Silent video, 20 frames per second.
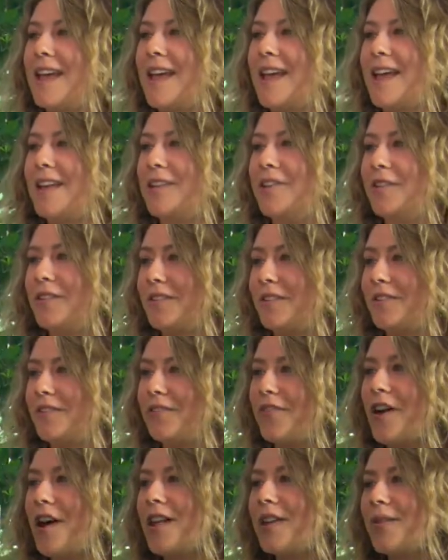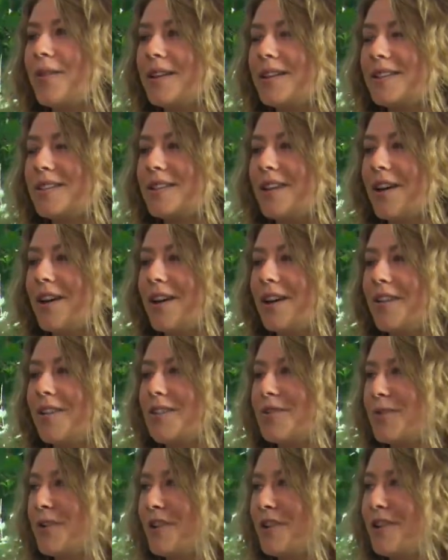And you can follow us
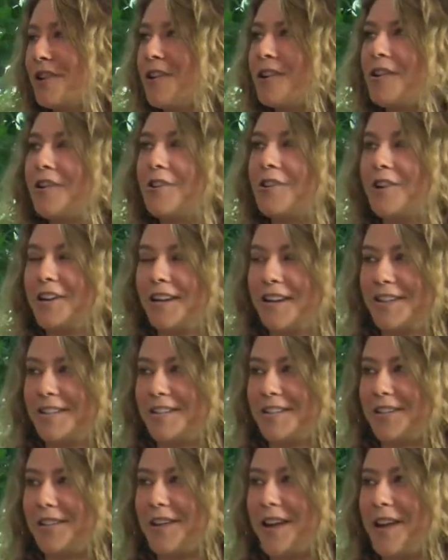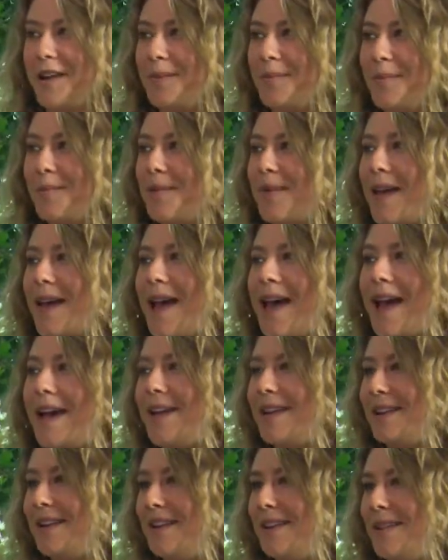on Twitter or Instagram
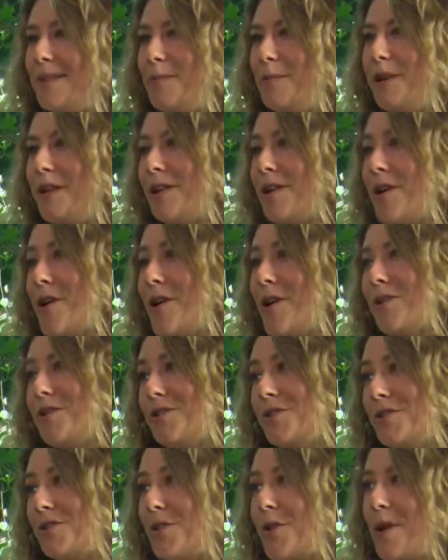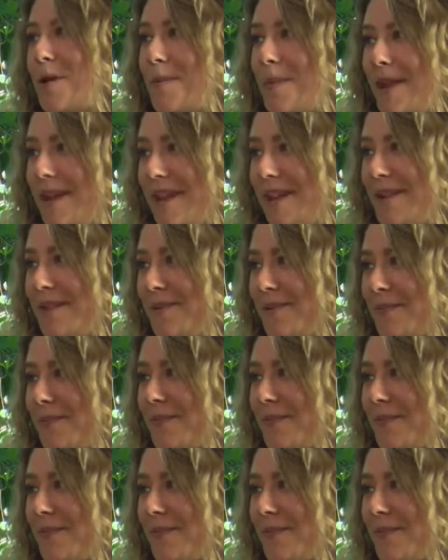at @Milo_made.